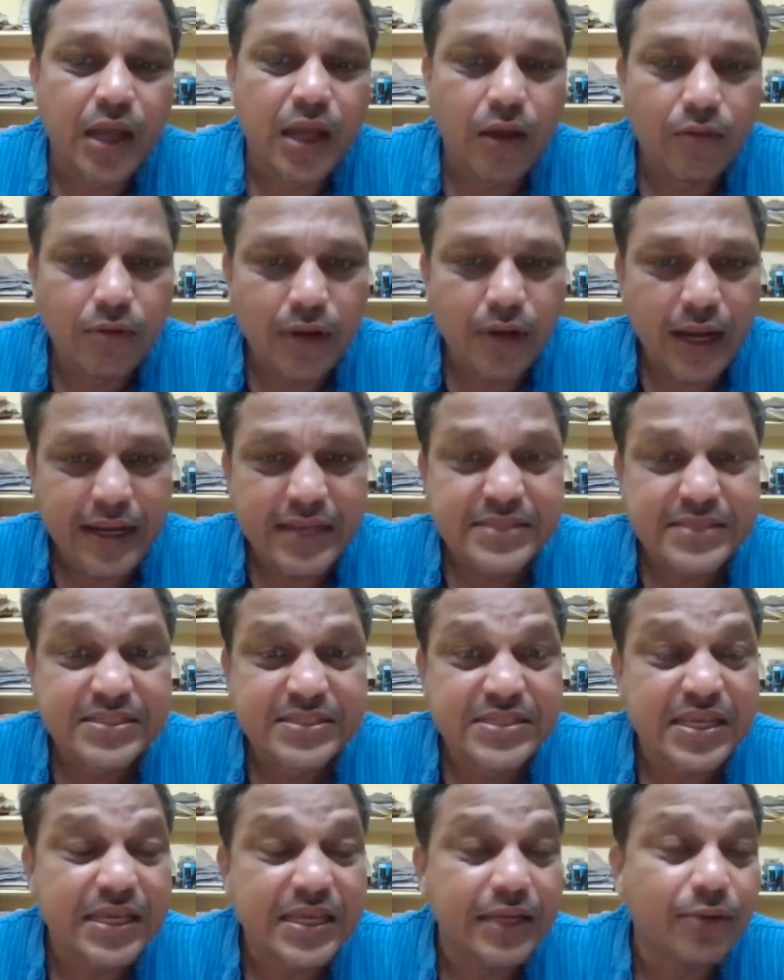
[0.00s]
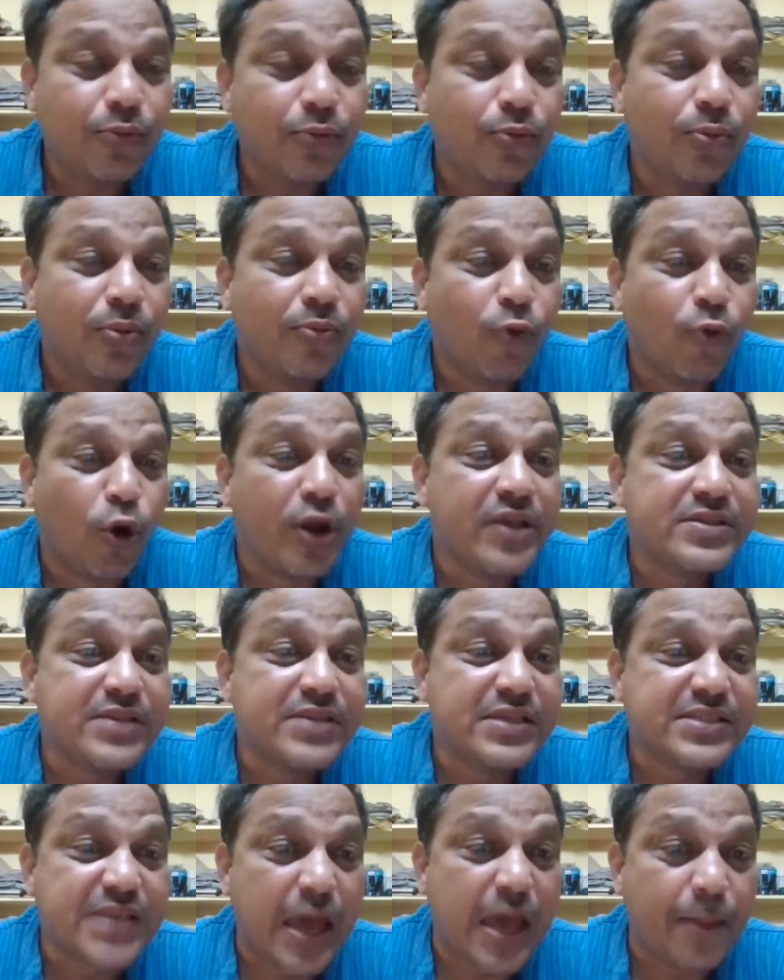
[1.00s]
Now let us see what is
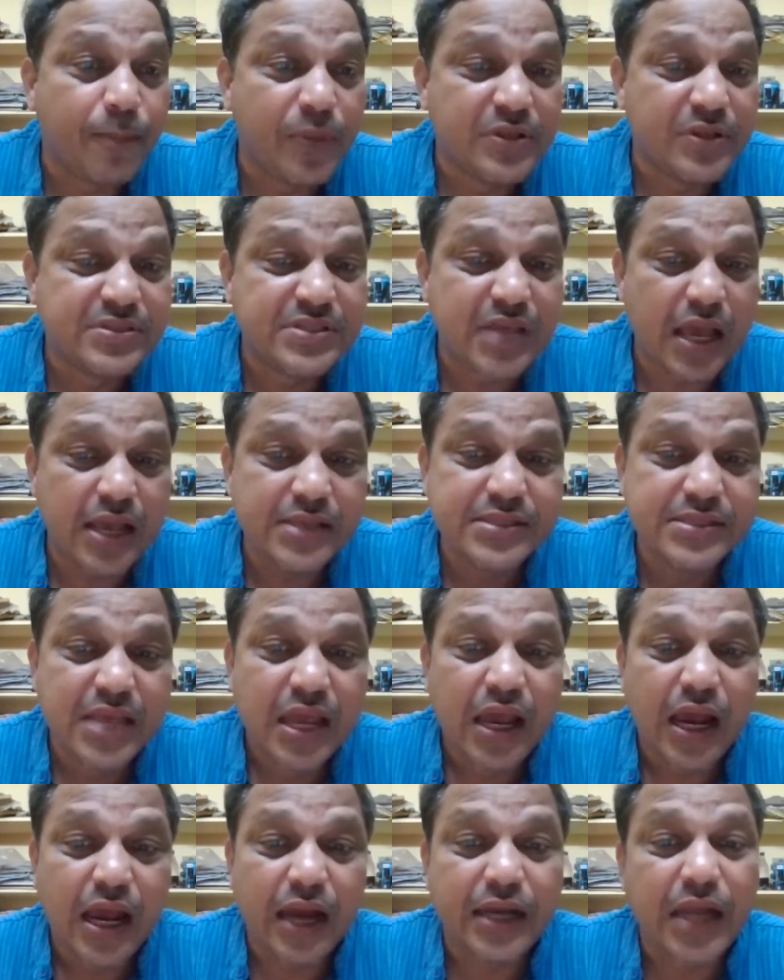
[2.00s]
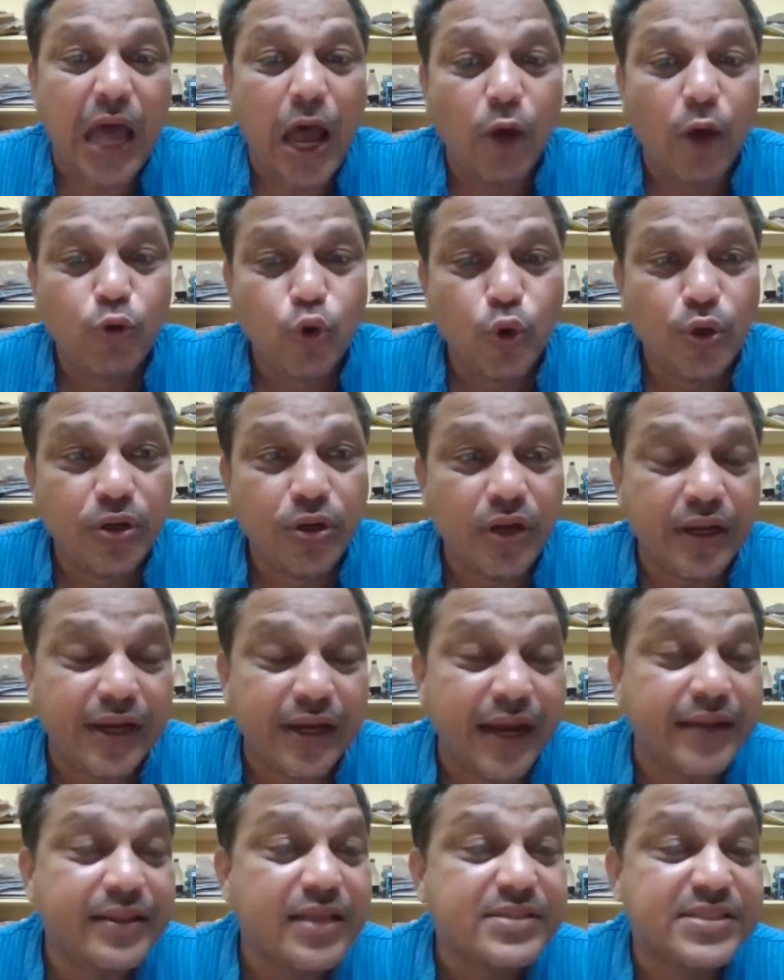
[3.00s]
the sample size and how to
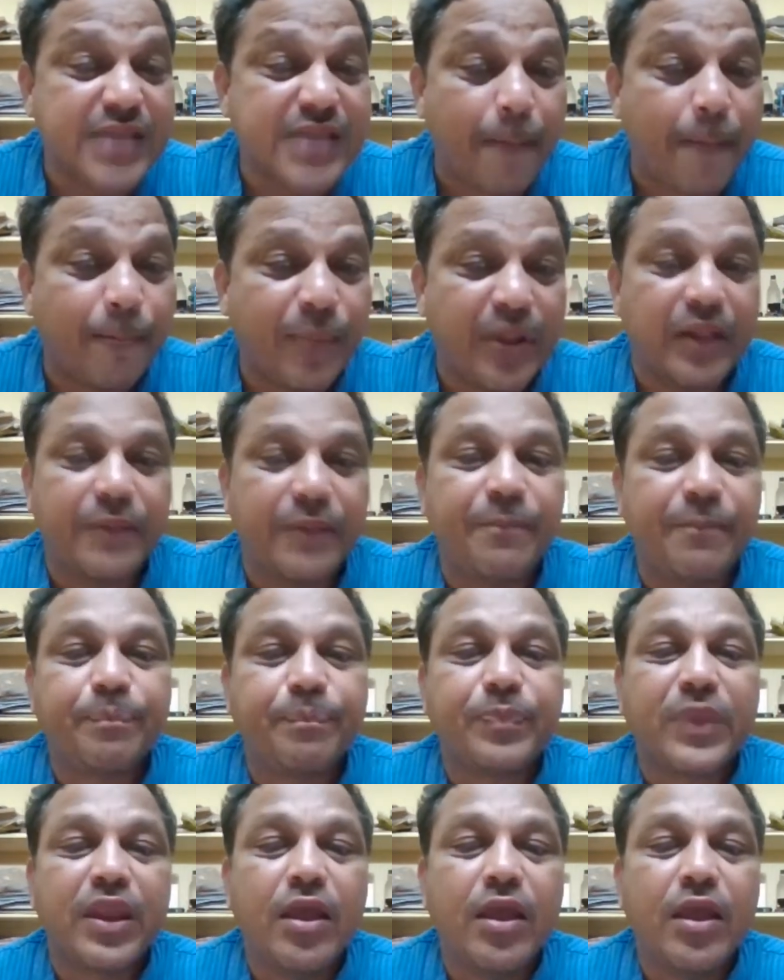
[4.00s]
get the sample.